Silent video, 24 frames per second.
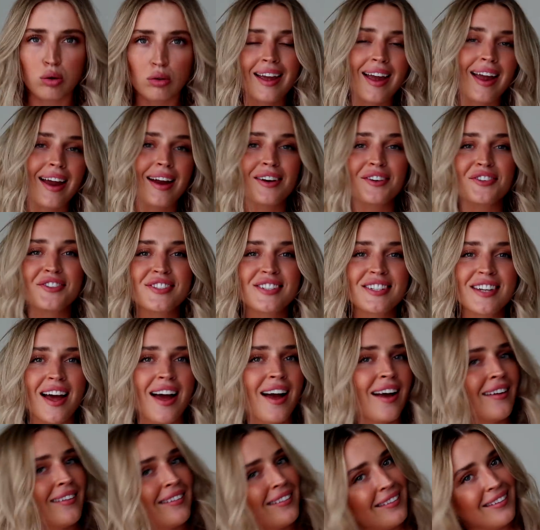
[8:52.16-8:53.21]
Hair's
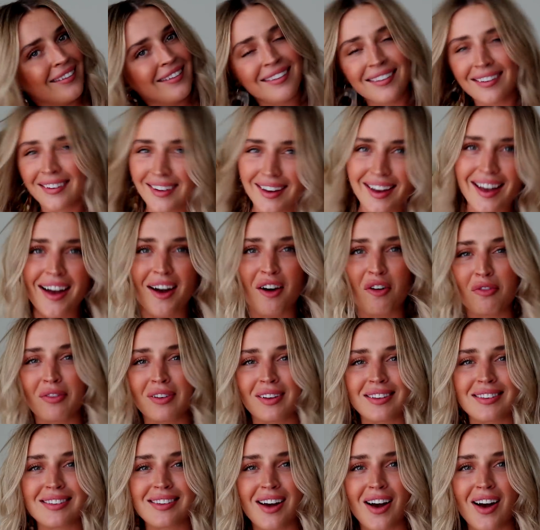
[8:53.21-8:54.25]
done,
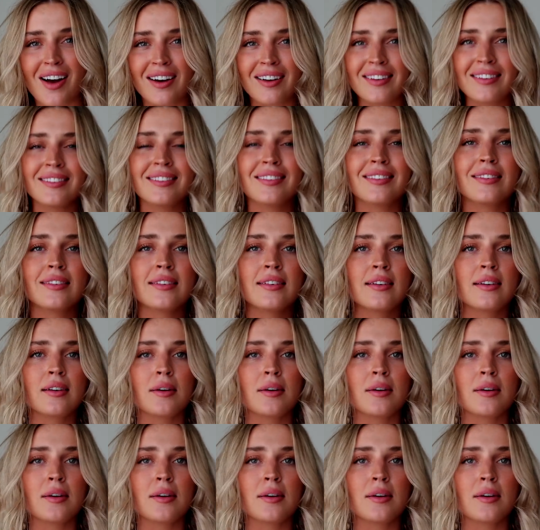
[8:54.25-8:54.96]
outfit's on.